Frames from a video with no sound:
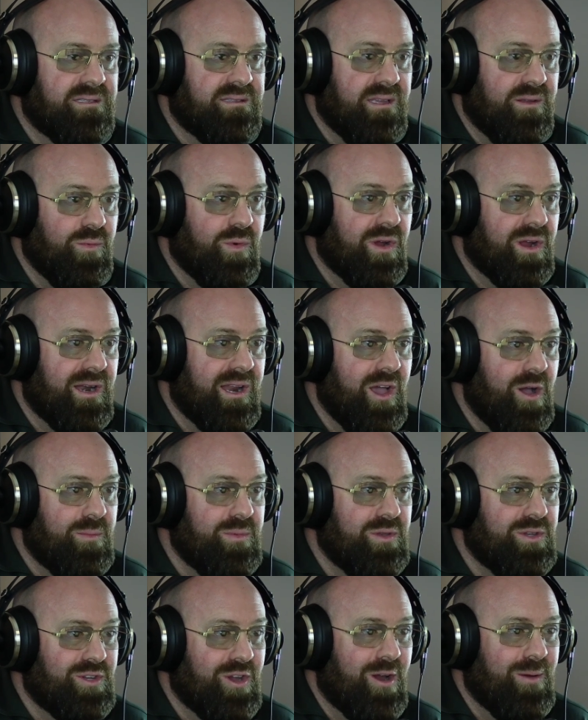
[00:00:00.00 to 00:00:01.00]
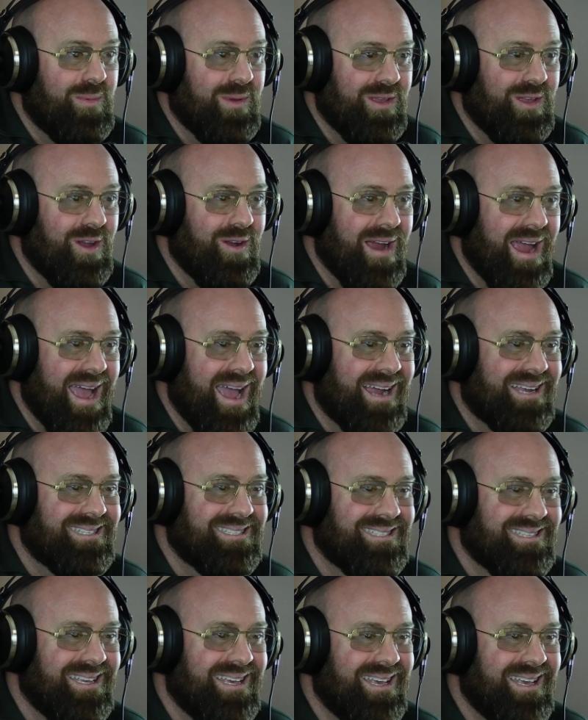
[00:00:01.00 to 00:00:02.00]
then we're going to help you sharpen your
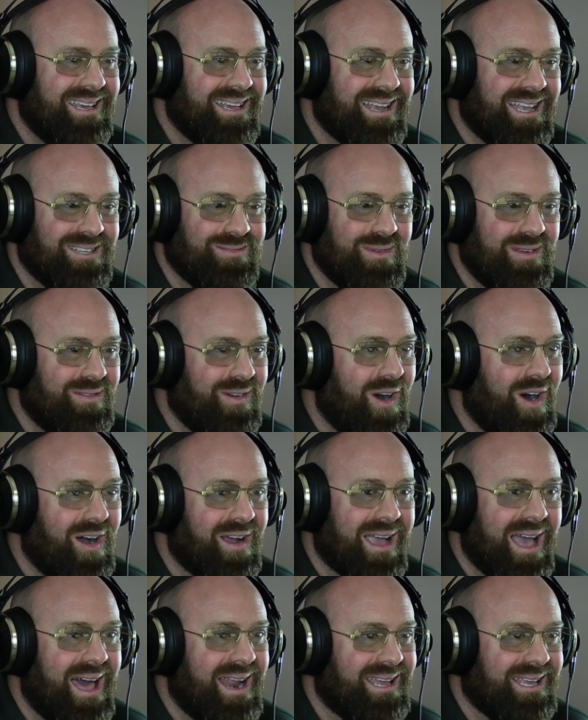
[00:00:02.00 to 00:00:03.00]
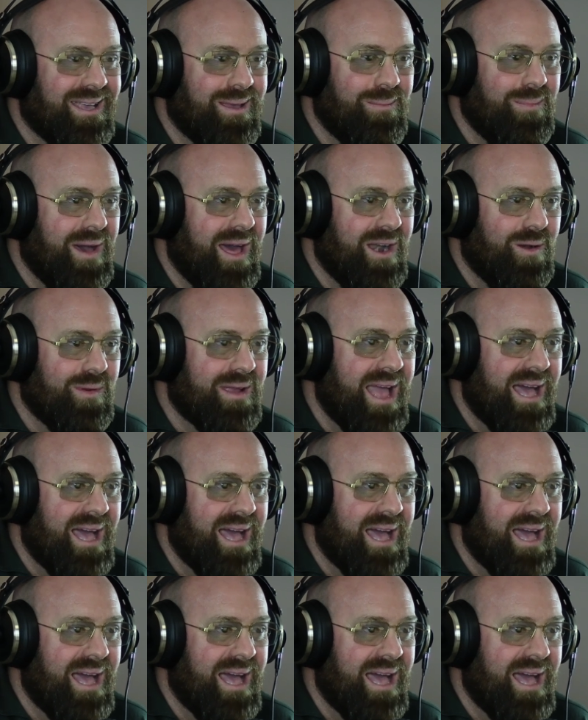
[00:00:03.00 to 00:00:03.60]
axe, because we've all got to get better. We